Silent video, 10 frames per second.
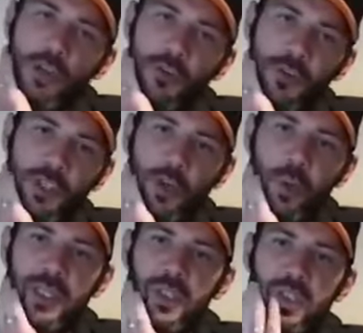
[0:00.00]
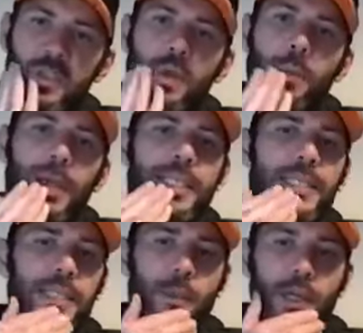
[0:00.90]
an officer questions, where
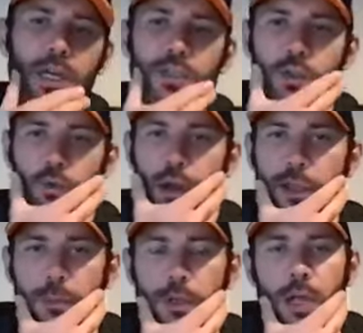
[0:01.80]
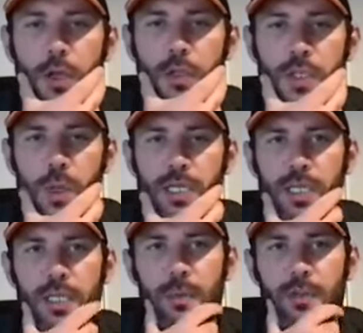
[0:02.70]
basically we ask Graham loads of
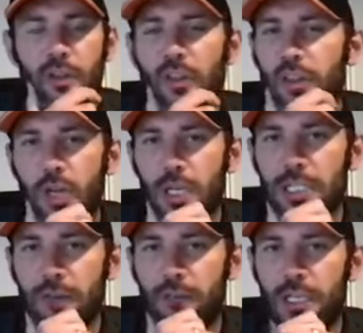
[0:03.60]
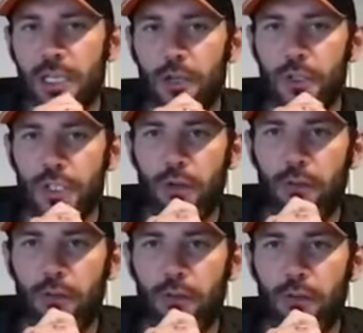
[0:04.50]
questions. I think we've done 30 videos so
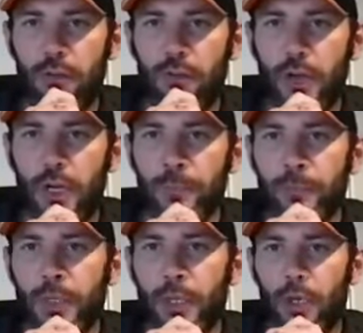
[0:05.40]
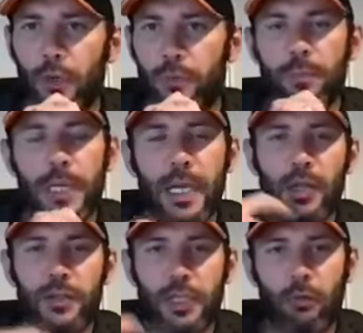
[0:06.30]
far of me
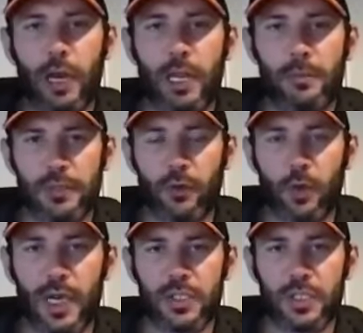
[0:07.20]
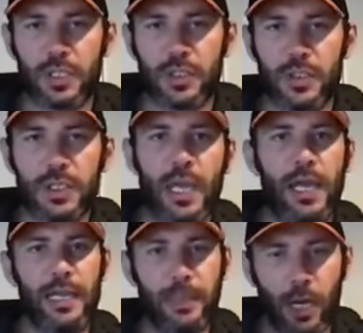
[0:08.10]
asking Graham different questions
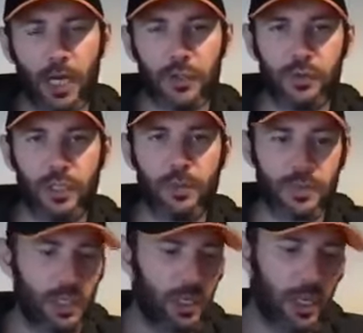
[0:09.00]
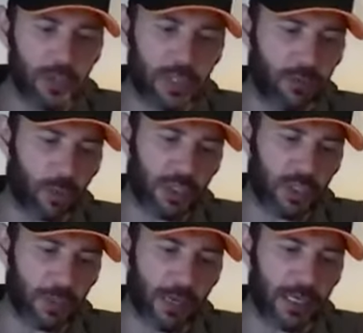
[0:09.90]
and him answering them. So loads of different
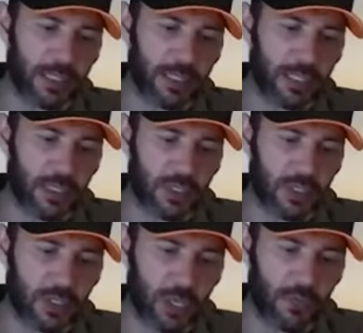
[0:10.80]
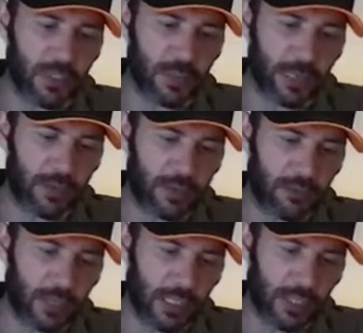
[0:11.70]
questions about his years in the service and how
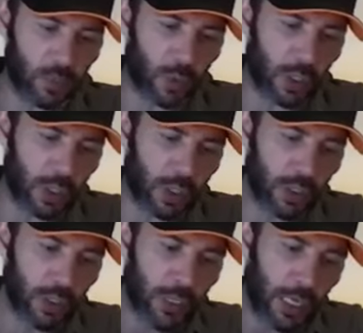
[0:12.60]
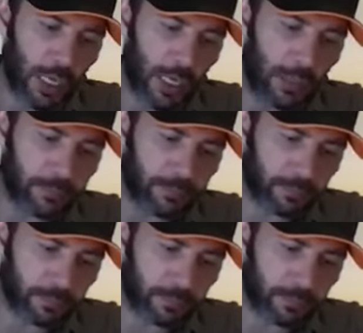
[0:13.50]
different things work. Um,